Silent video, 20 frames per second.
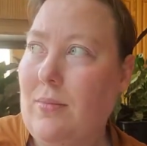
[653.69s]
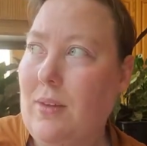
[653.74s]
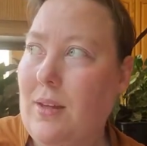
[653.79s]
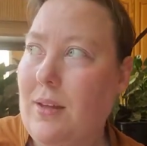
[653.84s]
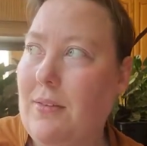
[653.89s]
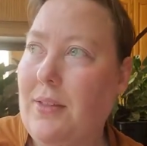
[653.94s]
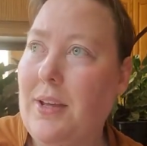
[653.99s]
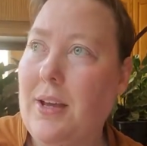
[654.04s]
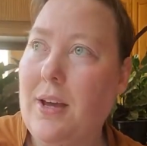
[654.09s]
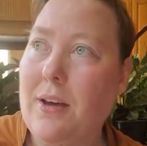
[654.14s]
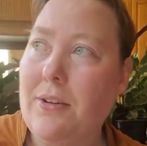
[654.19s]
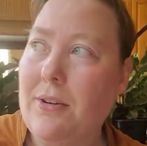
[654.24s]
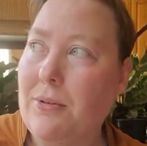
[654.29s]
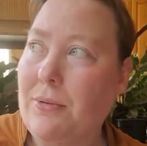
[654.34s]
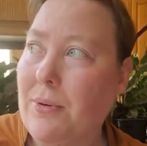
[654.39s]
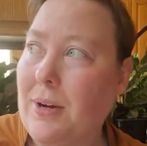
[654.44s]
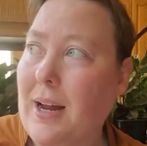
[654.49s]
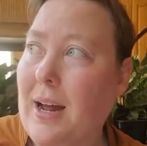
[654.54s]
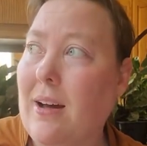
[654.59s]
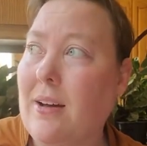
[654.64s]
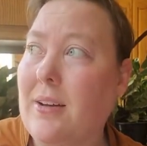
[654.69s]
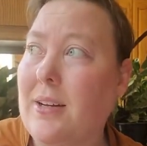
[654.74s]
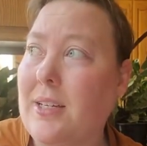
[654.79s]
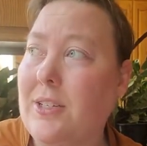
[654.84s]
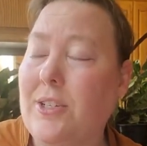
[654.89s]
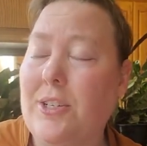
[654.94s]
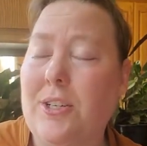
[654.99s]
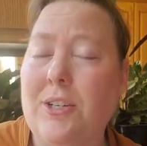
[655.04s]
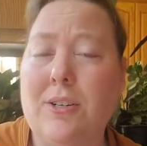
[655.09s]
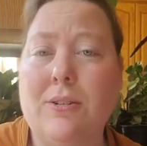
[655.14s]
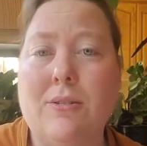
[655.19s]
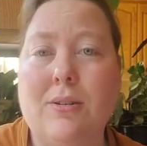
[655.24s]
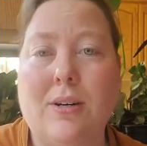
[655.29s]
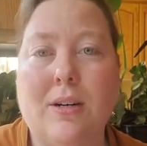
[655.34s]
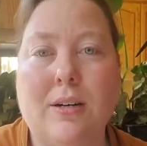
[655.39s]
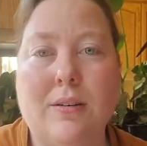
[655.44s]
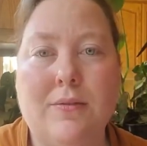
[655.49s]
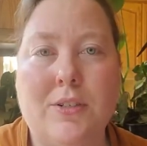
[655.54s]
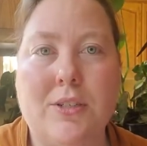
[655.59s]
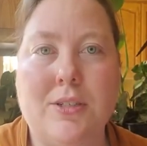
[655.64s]
the other reality too
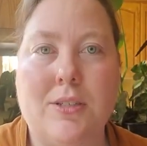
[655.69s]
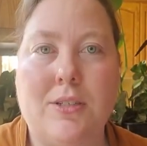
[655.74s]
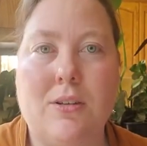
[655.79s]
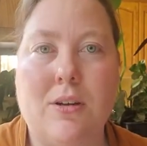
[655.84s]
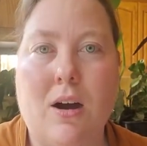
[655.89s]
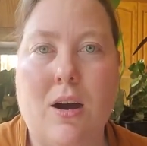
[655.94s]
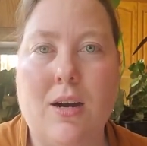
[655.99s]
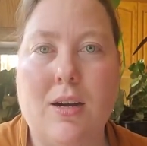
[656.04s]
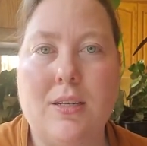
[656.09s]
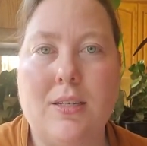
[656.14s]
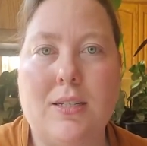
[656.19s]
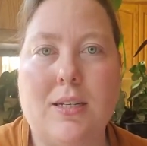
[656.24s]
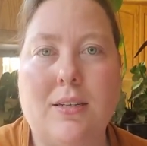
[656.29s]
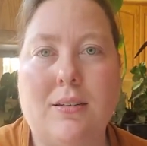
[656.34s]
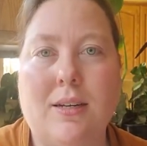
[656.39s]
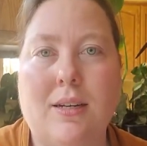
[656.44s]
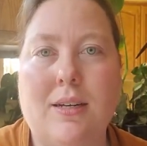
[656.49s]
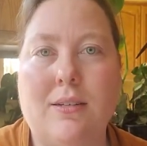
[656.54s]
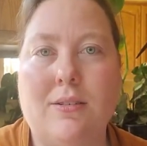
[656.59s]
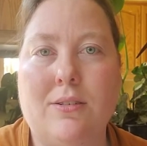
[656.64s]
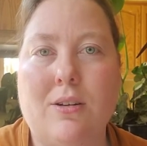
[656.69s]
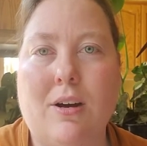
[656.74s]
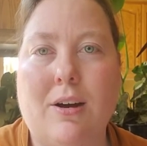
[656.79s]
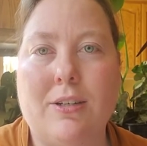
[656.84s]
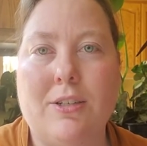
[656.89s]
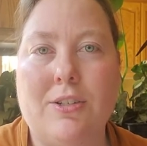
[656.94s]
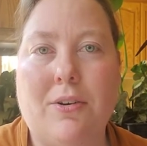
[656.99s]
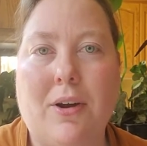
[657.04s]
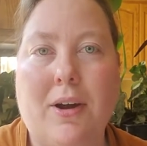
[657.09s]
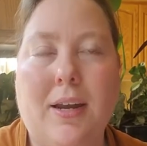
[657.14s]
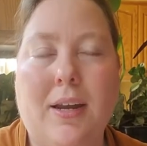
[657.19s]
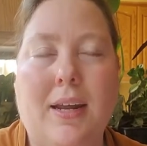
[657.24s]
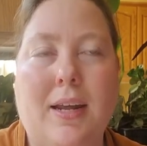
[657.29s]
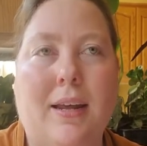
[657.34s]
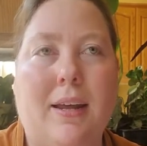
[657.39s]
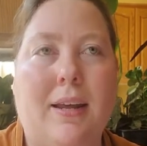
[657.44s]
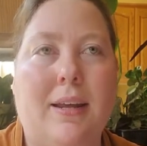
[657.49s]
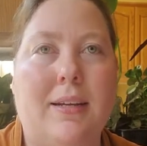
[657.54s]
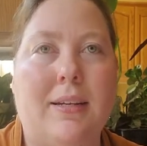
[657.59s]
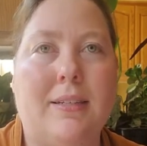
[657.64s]
of just dogs and dog training
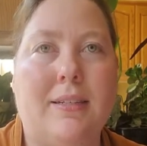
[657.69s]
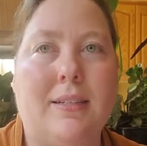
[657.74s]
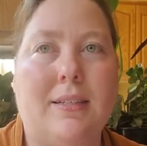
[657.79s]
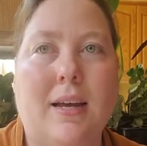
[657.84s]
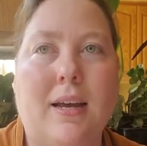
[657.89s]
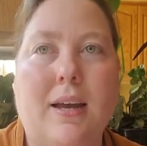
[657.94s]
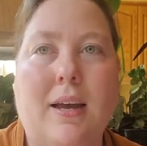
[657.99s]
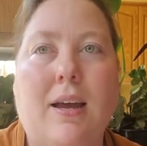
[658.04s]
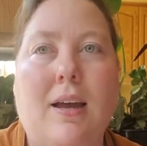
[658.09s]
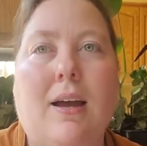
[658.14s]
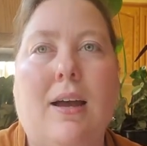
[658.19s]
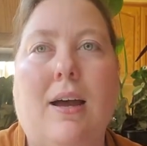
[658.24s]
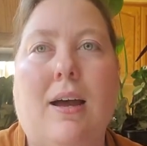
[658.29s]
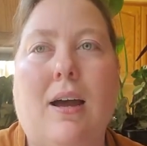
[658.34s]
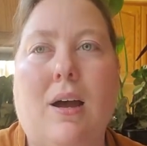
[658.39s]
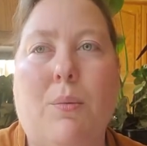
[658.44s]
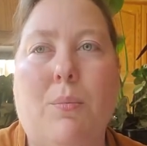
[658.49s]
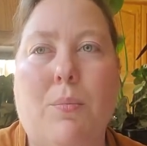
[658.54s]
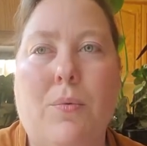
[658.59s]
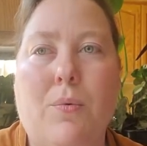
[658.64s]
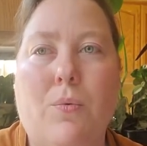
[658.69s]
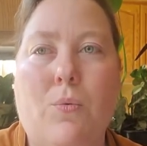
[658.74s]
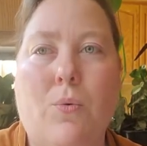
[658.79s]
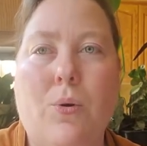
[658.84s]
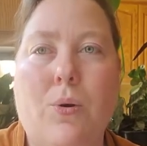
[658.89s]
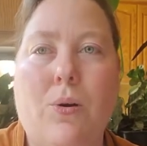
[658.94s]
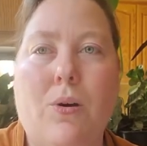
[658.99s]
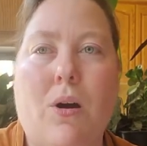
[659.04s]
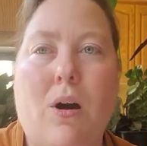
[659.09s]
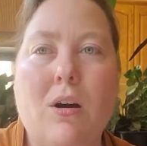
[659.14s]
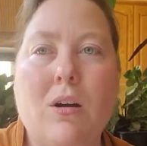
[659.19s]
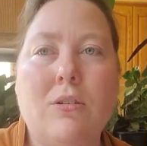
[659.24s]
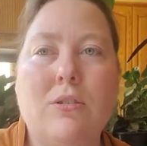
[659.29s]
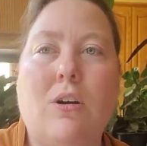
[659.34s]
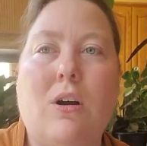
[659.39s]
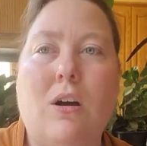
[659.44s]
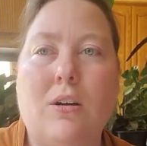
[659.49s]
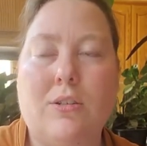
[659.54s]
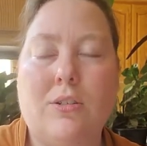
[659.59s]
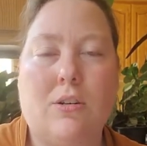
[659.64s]
is our
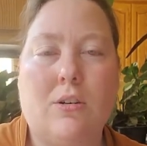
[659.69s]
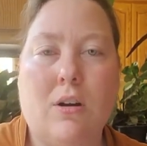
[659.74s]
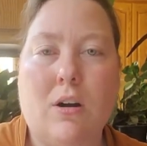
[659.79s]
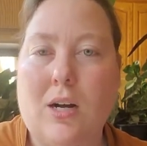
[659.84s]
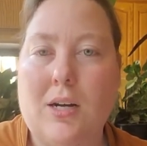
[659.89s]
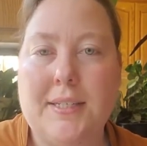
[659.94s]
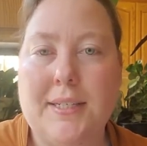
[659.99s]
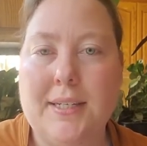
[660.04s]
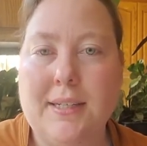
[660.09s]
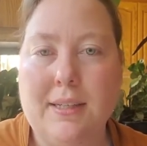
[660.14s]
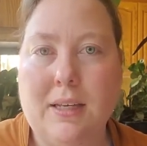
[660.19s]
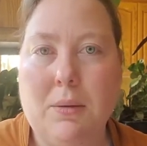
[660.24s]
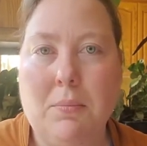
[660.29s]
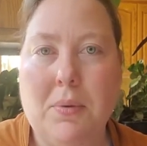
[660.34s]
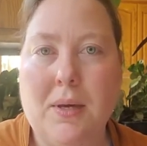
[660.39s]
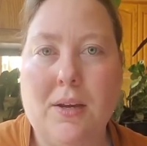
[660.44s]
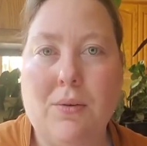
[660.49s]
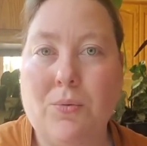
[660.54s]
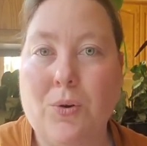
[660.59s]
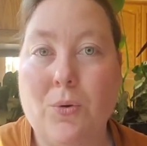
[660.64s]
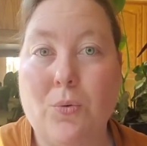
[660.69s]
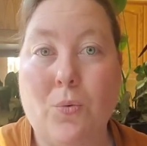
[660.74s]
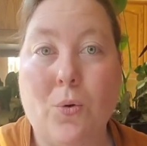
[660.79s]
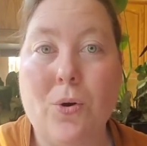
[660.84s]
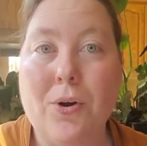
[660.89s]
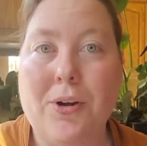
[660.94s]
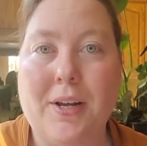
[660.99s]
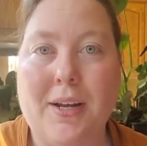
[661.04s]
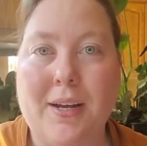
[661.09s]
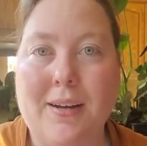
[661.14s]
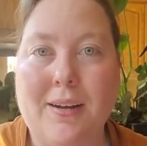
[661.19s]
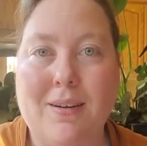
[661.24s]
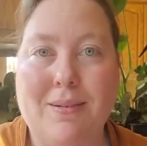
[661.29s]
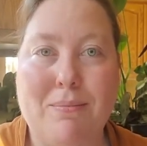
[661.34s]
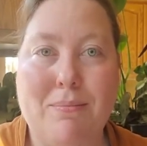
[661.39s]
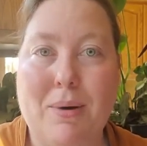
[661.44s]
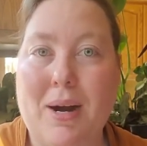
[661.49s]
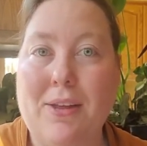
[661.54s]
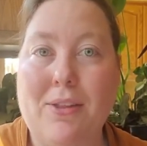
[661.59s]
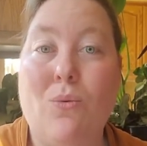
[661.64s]
dogs are constantly being rewarded
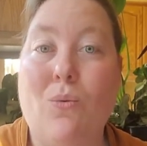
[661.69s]
by the